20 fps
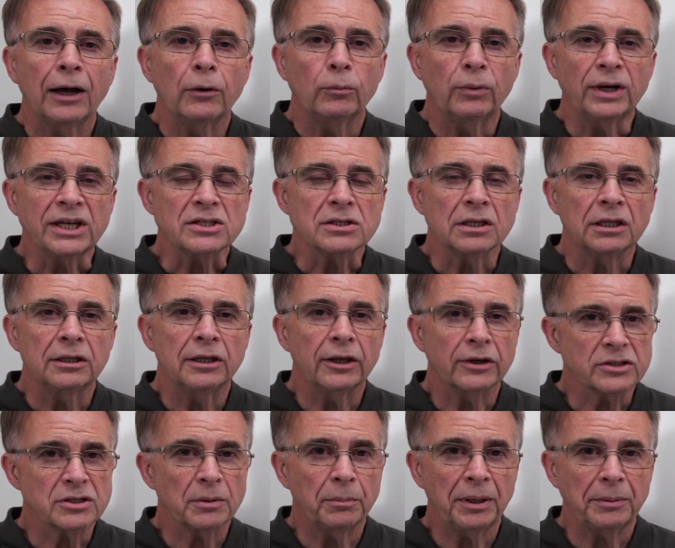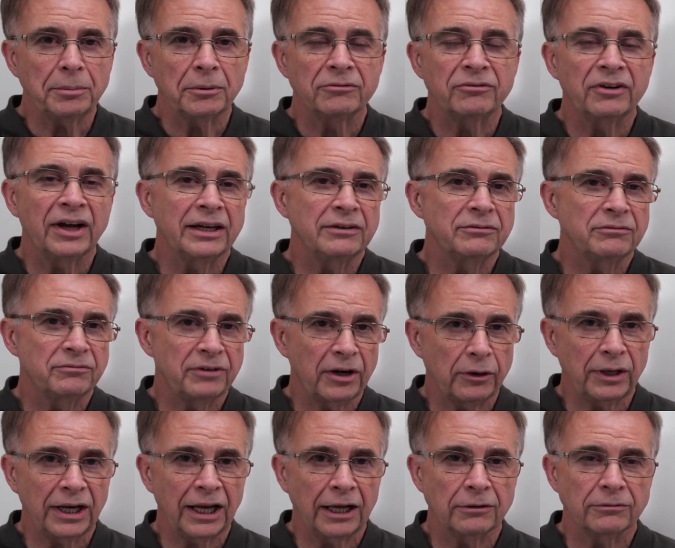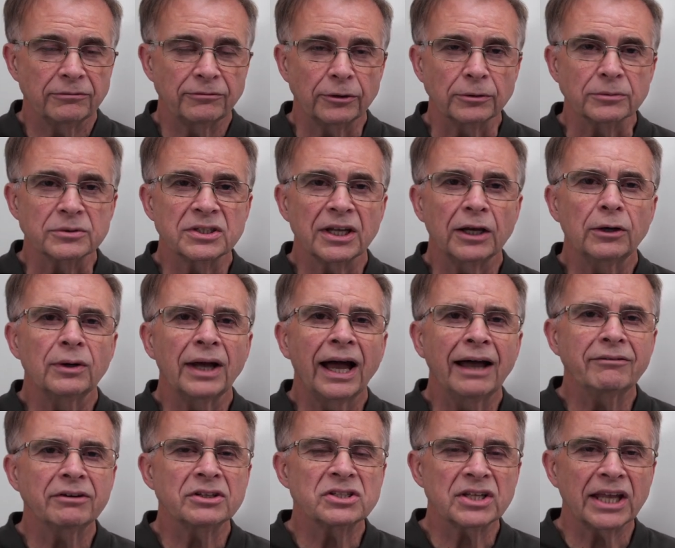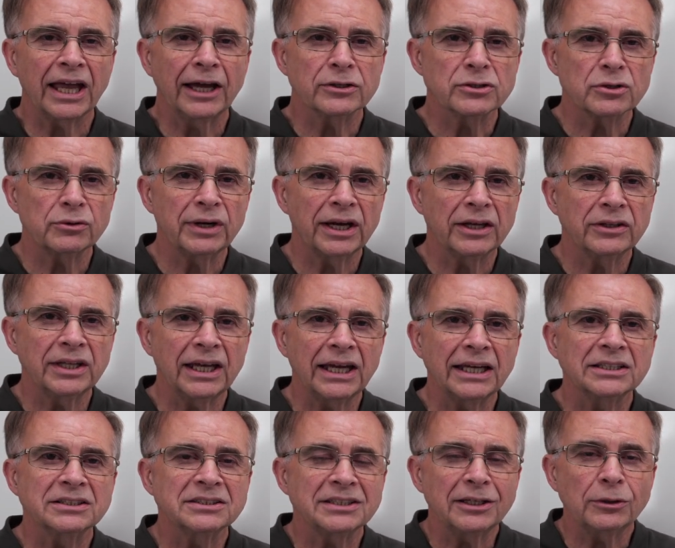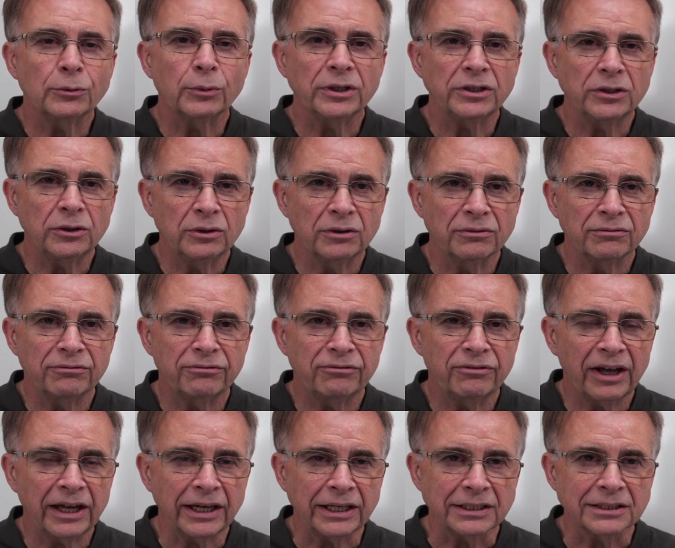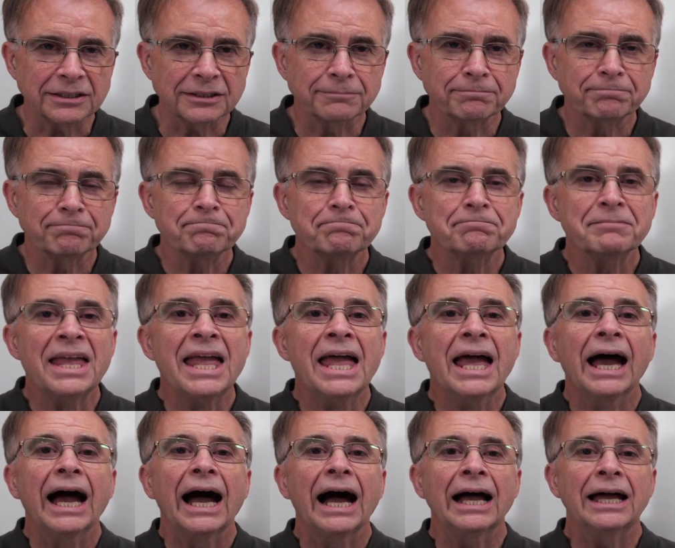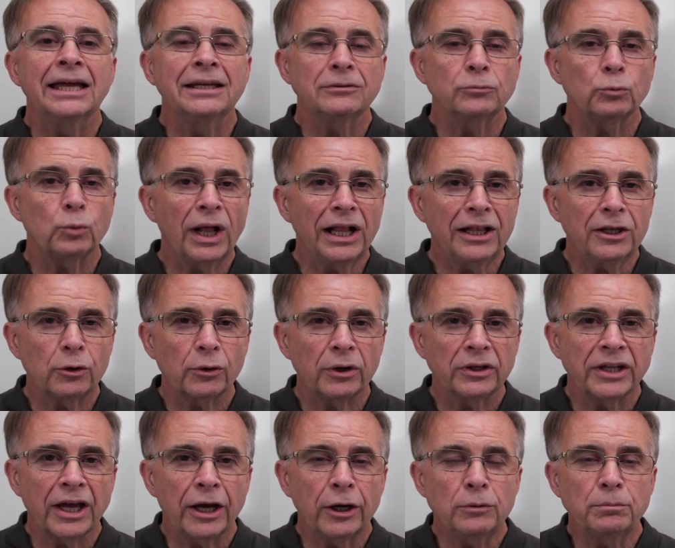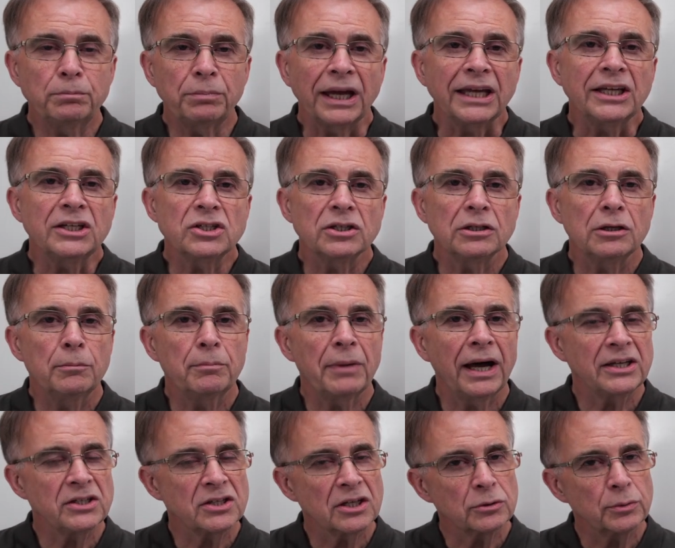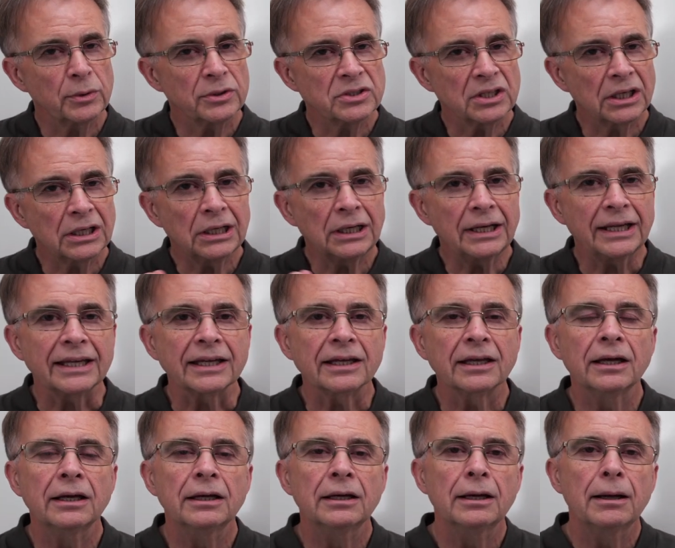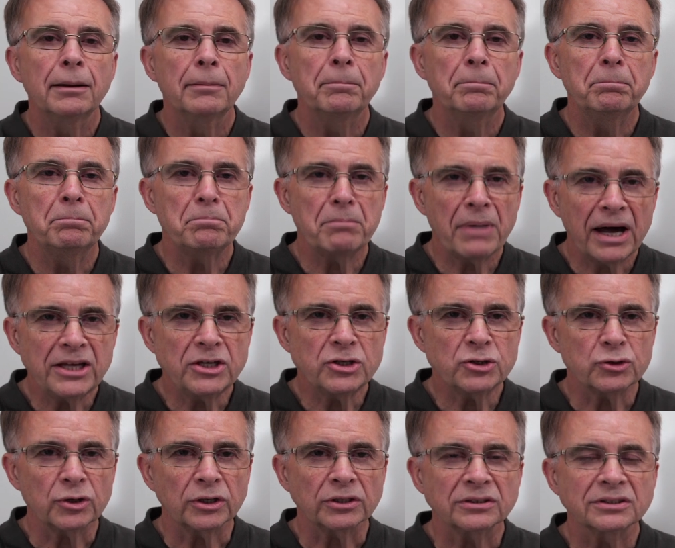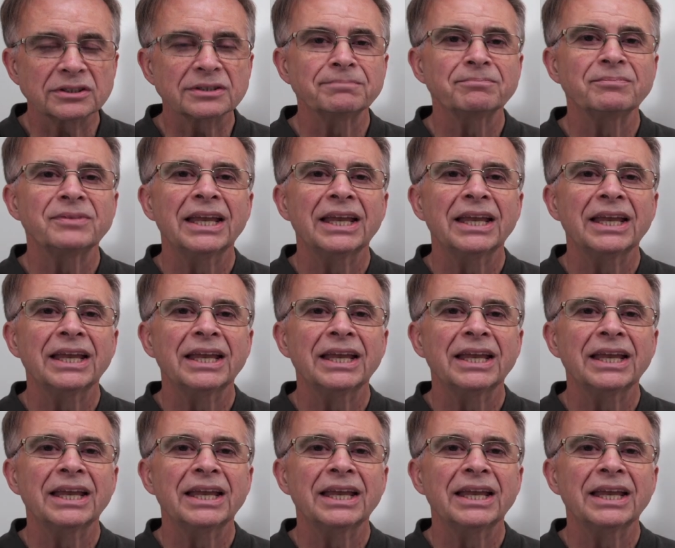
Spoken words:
which lots of people find very helpful. So have a scout around there, see what you can find. And while you're on the homepage, you might just want to click Maestros,